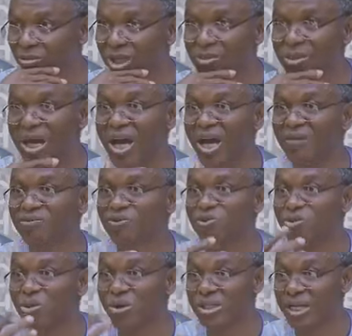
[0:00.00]
Maybe I have
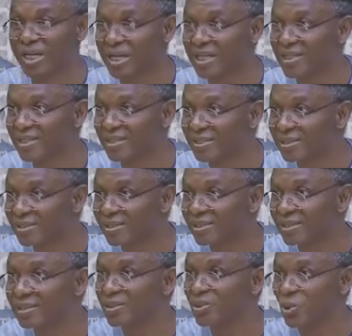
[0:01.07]
2 more decades
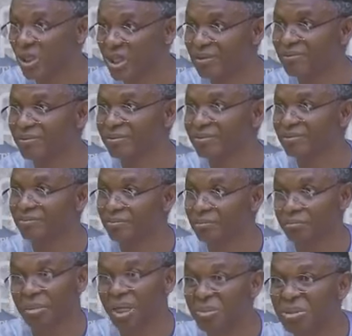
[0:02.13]
to live.
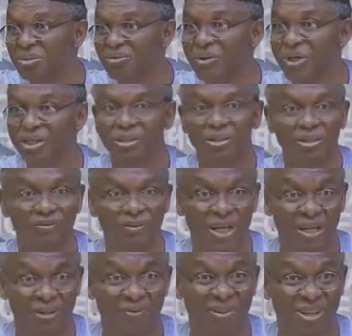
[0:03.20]
Maybe 3 if
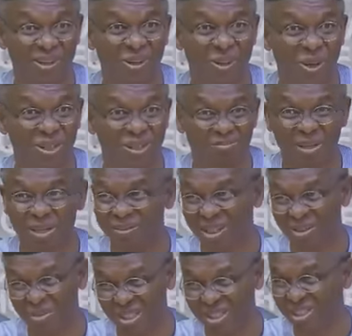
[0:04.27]
I live very long. My
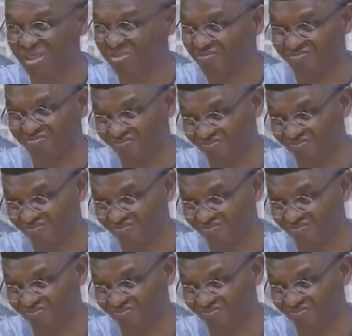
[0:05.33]
family,